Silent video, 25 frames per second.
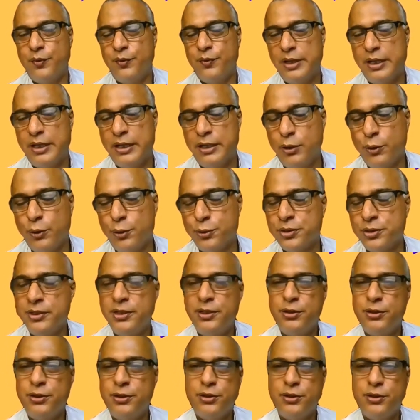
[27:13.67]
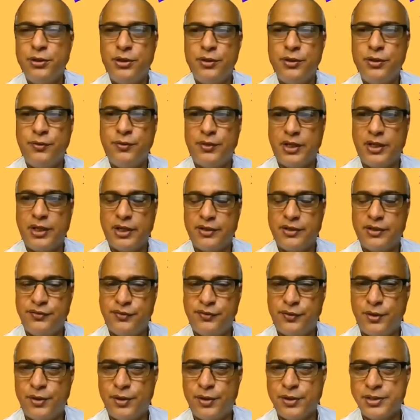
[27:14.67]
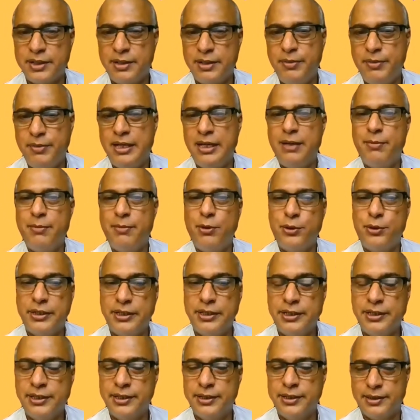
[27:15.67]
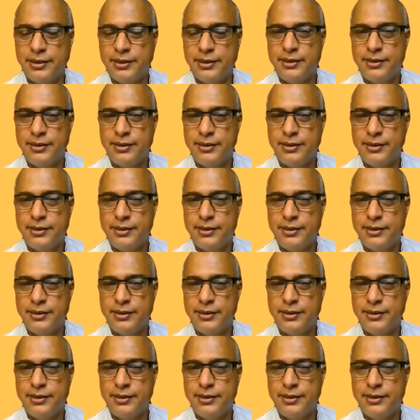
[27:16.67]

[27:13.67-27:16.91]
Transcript: inclusion into the workforce and being able to earn?